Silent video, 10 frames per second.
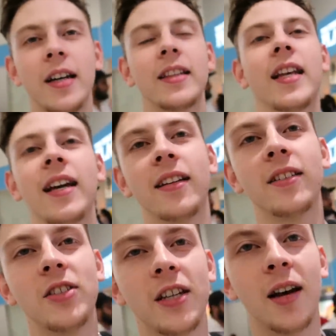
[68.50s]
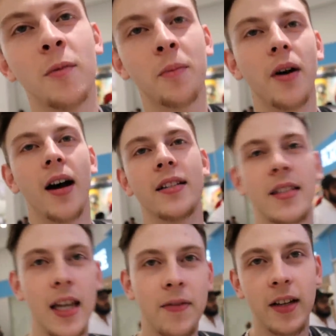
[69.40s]
cut that. She got more pods.
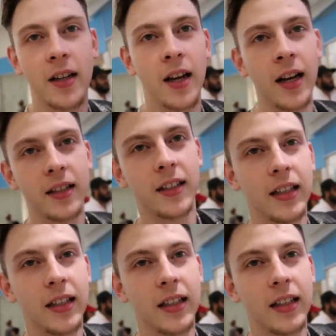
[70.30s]
David cut